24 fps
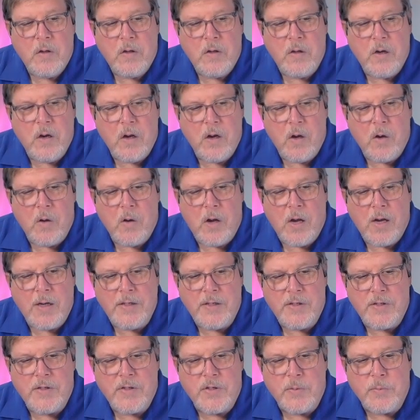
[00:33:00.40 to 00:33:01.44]
no, I
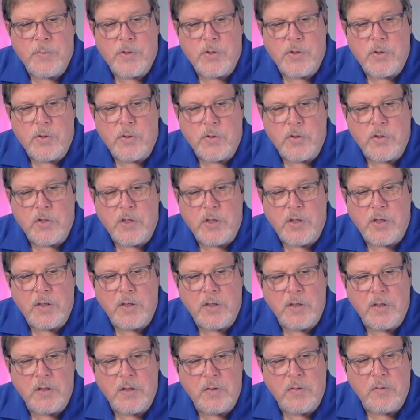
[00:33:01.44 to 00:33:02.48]
did some
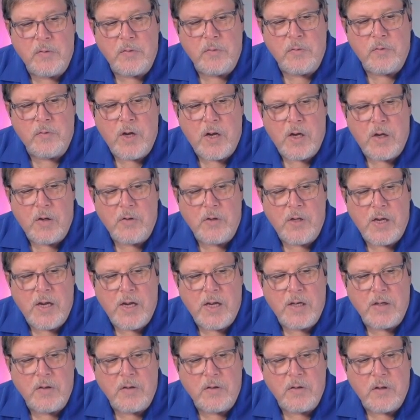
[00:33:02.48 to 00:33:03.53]
searching and found
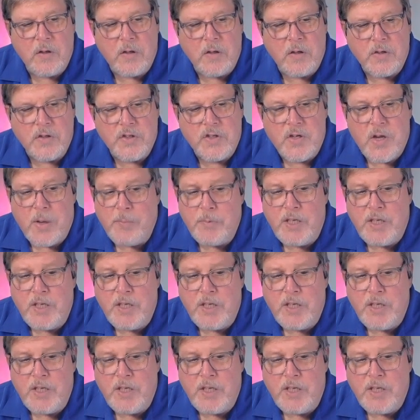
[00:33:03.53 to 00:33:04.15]
that some